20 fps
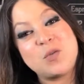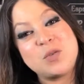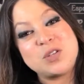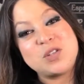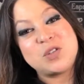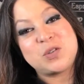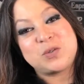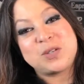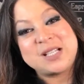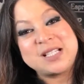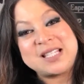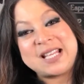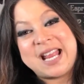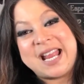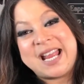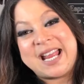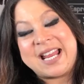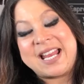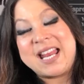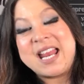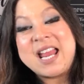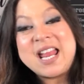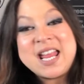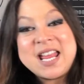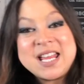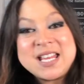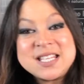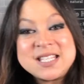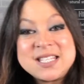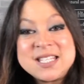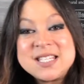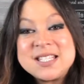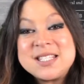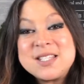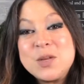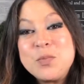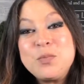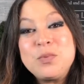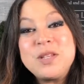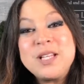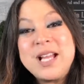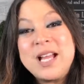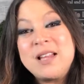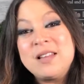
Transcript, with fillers: with Teresa Ann is to simply